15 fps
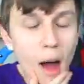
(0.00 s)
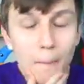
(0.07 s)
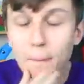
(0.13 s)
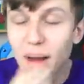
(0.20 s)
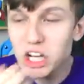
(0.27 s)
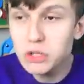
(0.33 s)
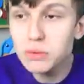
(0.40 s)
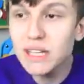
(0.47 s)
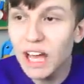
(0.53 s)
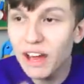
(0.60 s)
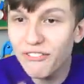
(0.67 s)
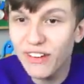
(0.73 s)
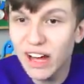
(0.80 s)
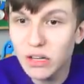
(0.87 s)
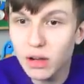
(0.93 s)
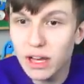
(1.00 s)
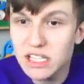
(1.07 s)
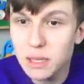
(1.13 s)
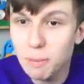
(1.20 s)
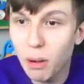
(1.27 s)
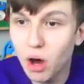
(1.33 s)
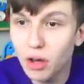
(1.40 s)
Imagine we can get a Van Dijk
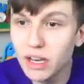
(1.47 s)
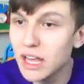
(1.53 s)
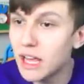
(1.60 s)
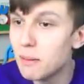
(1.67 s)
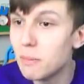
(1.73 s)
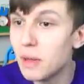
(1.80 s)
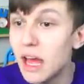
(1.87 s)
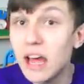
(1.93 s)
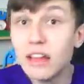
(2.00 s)
to partner him.